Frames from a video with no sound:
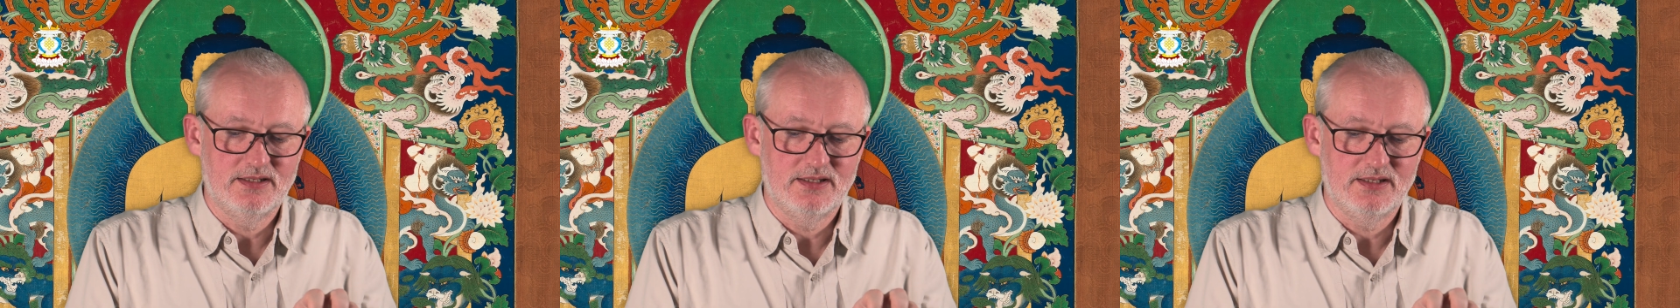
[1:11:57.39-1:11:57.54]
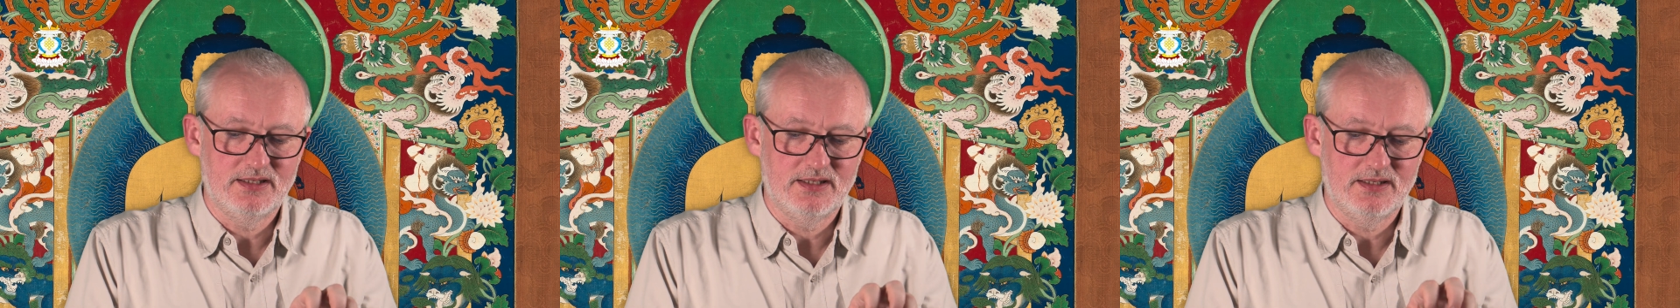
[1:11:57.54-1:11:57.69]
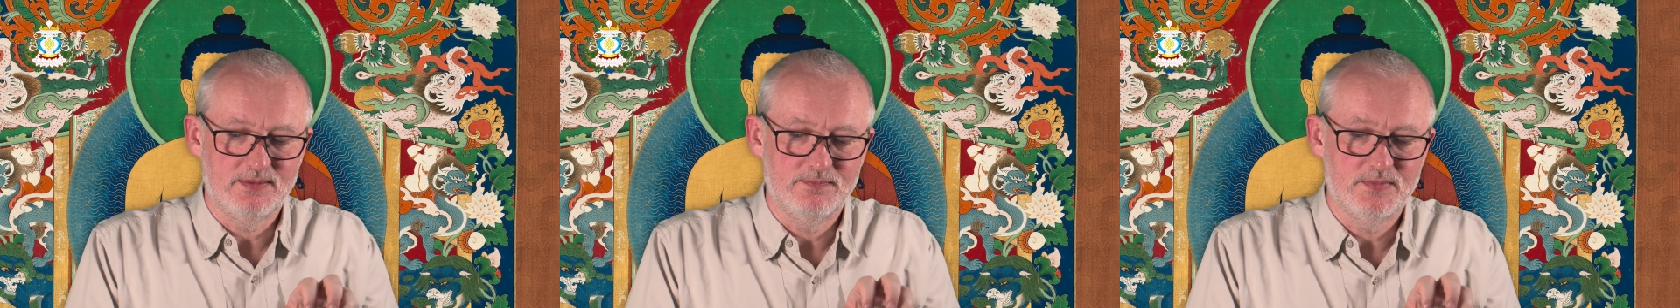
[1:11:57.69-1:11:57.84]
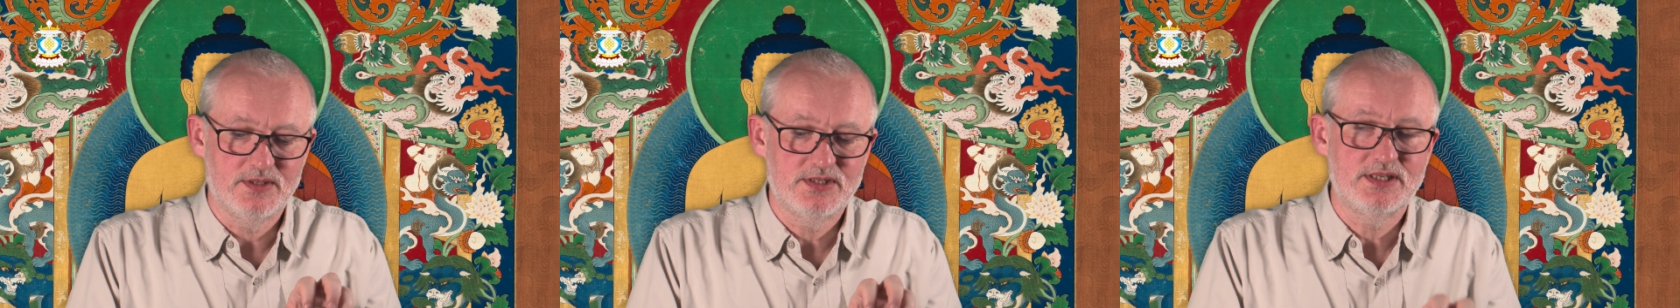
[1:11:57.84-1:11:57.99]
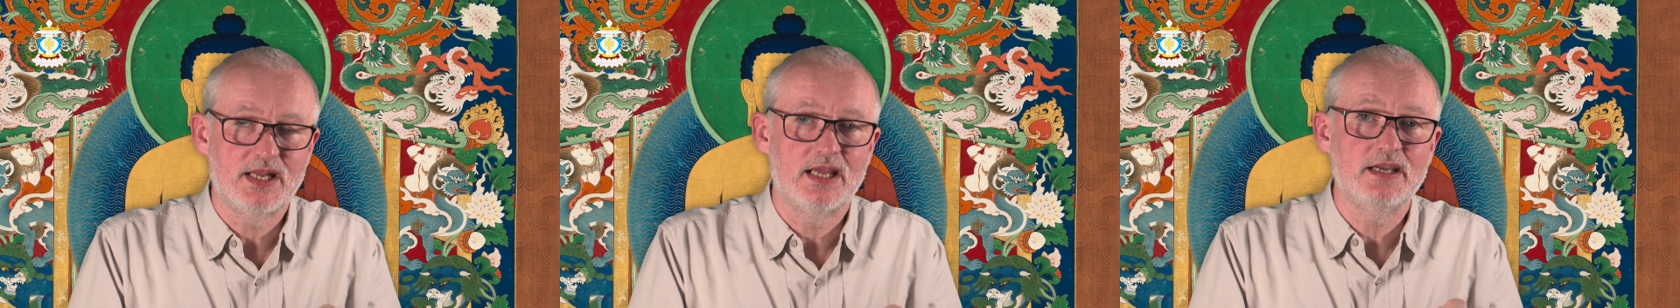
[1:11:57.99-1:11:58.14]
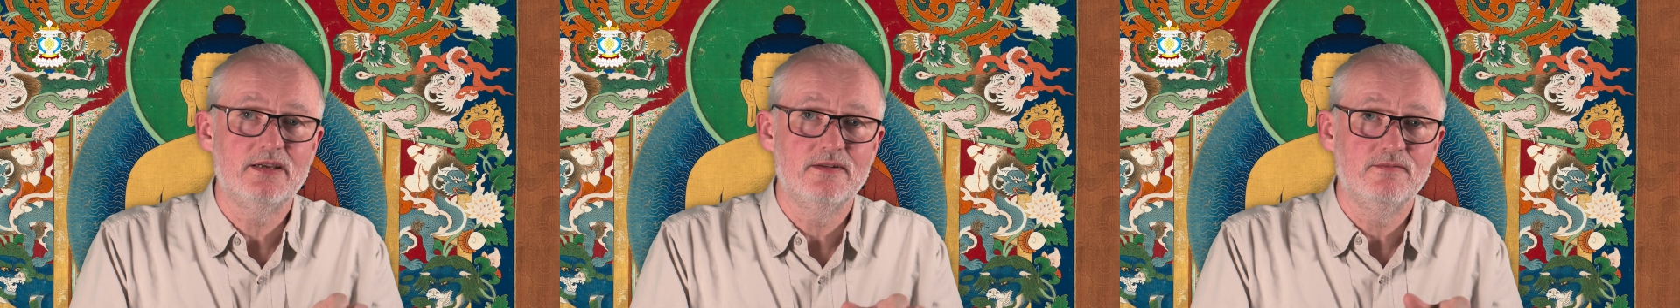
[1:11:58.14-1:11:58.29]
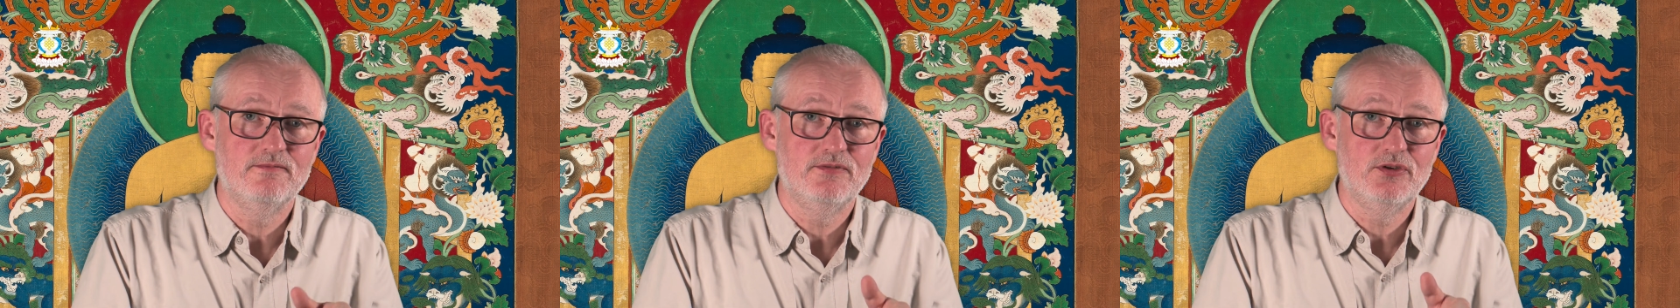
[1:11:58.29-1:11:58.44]
the
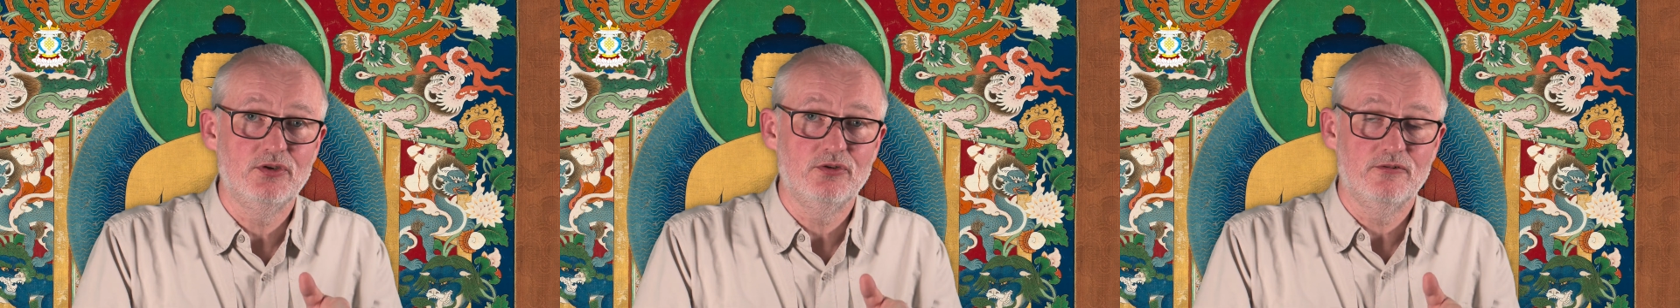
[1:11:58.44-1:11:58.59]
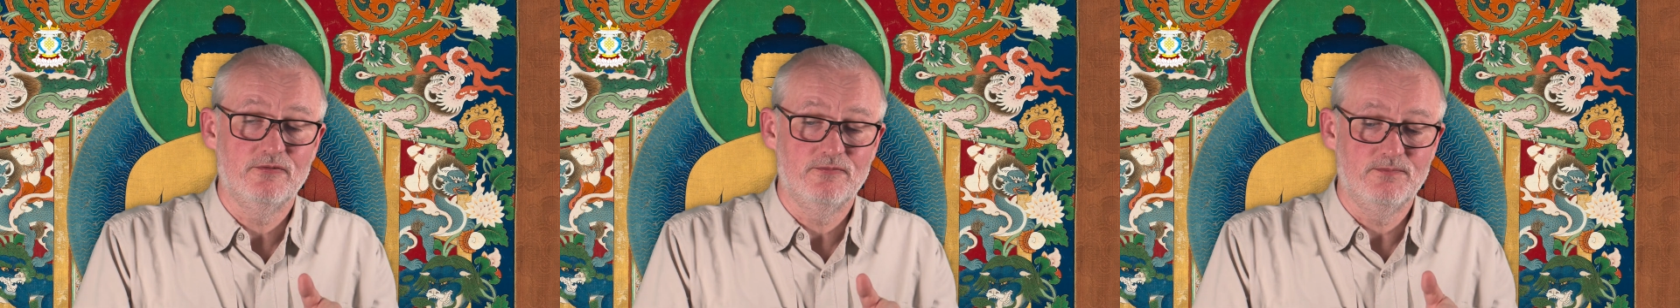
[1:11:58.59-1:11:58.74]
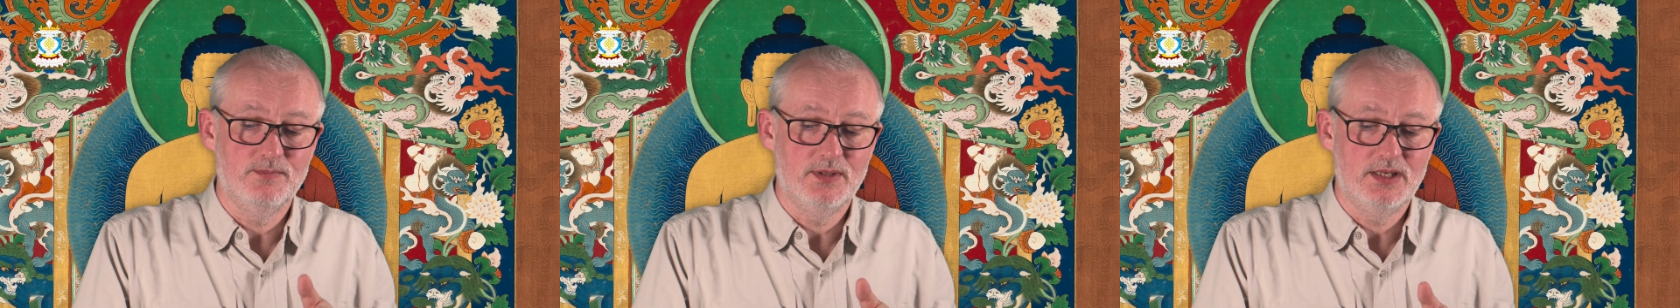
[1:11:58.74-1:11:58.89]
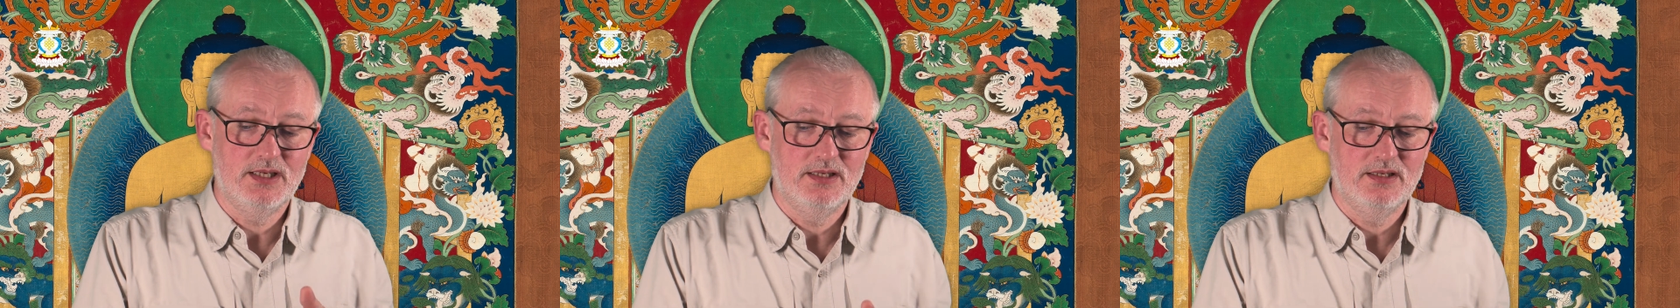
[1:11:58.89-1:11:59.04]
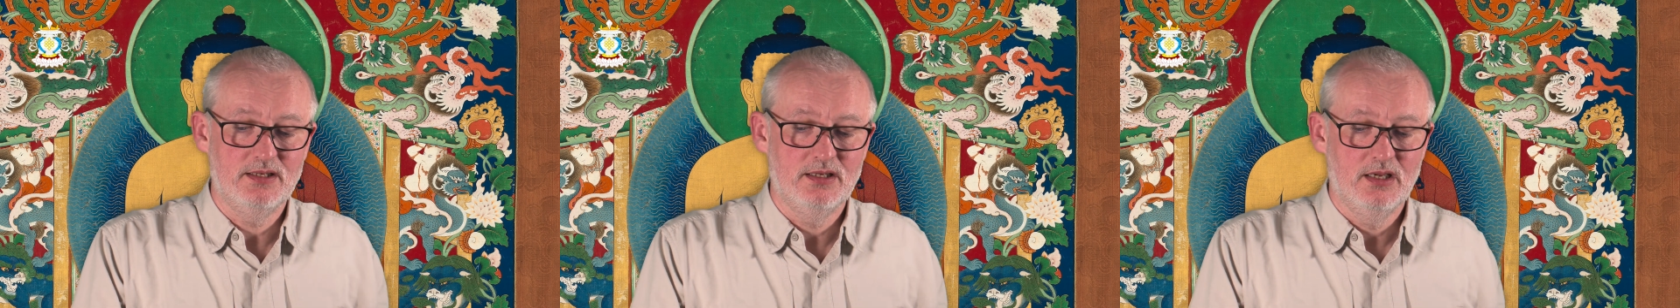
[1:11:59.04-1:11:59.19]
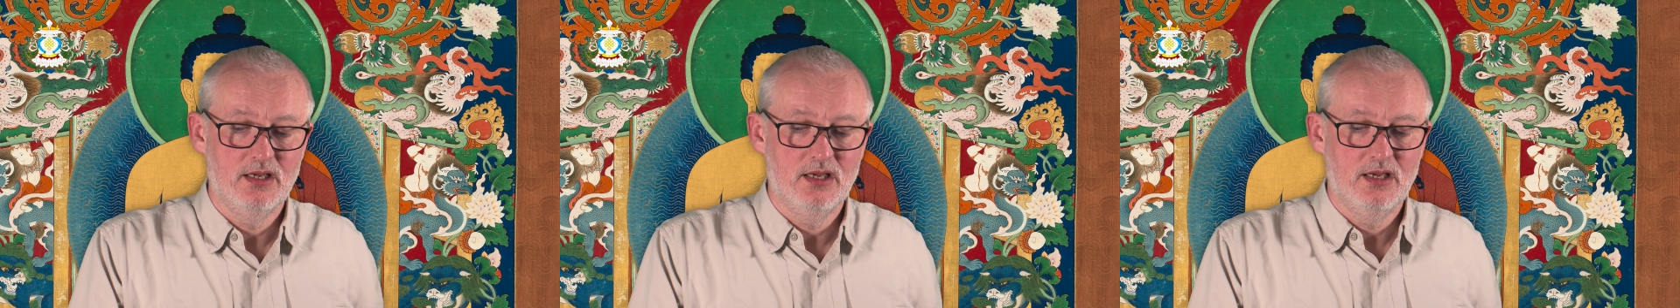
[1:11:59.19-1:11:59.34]
mistaken view of me,